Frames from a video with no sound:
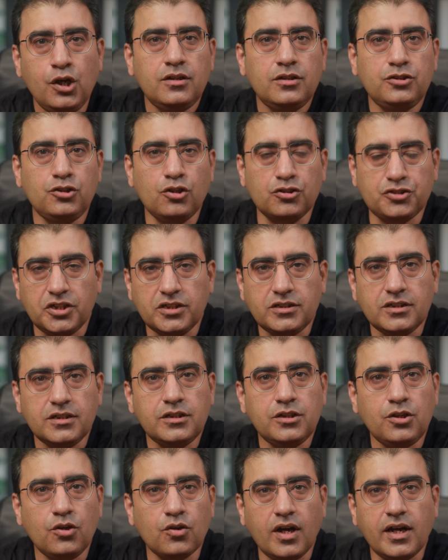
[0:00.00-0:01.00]
Your shutter,
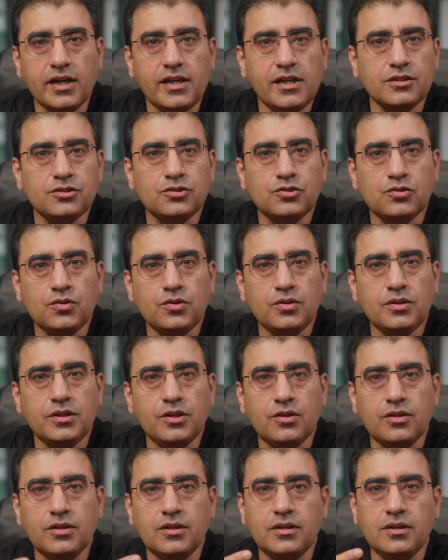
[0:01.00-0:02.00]
your ISO,
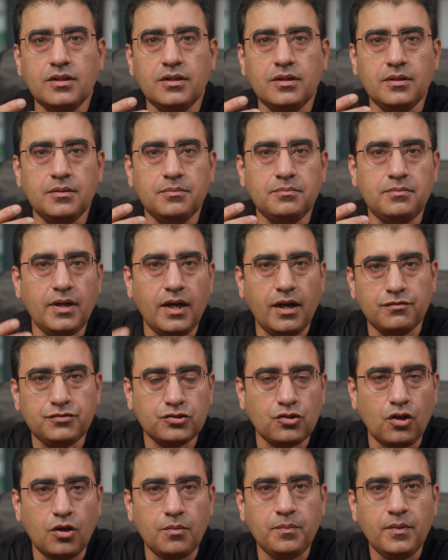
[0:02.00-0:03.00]
your
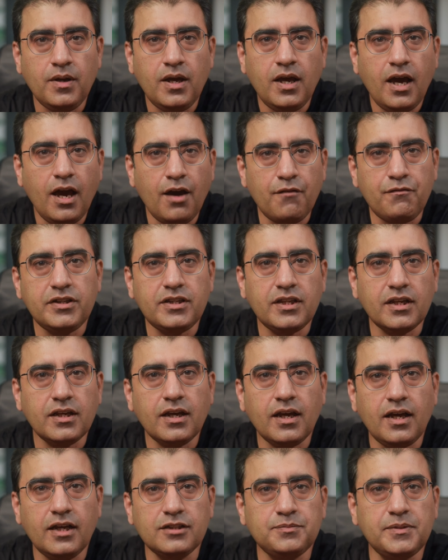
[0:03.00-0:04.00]
f-stop,
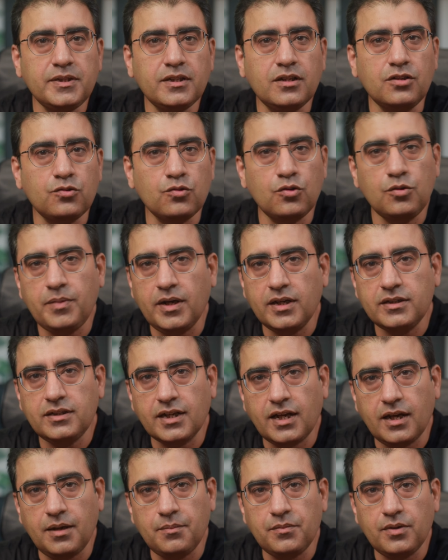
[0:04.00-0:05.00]
everything has been controlled by the
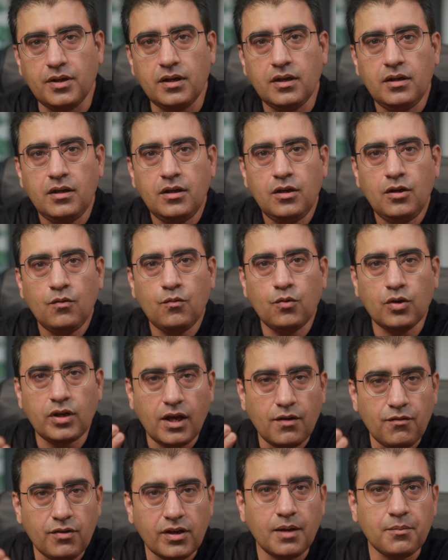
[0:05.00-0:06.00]
camera.
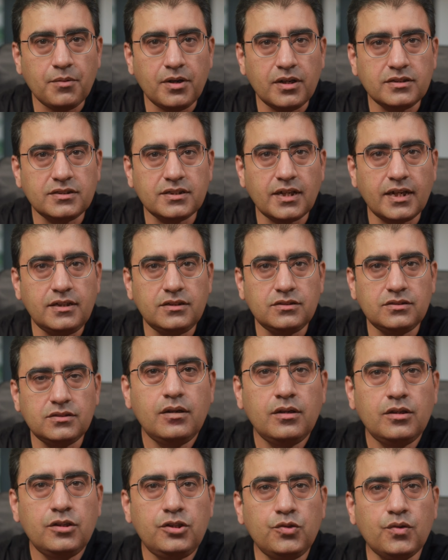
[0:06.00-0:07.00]
Whatever camera decides,
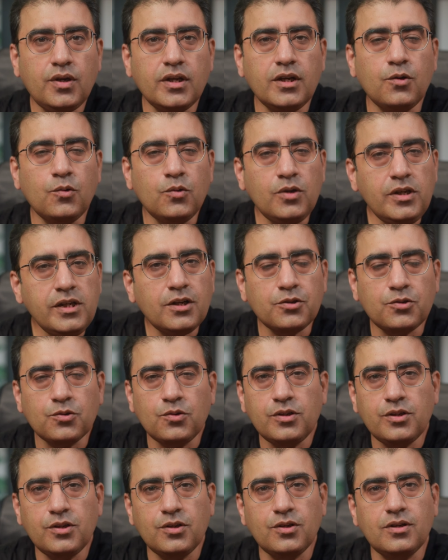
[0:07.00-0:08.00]
you can only
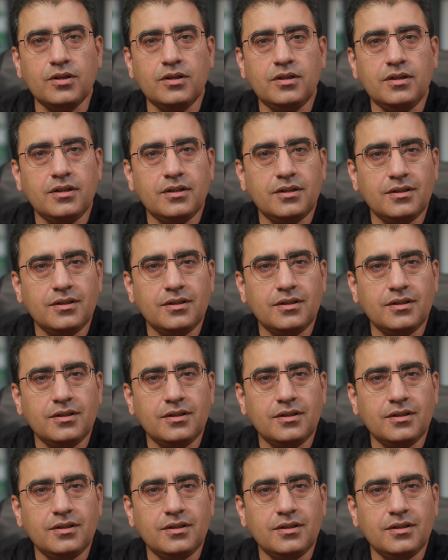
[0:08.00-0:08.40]
control your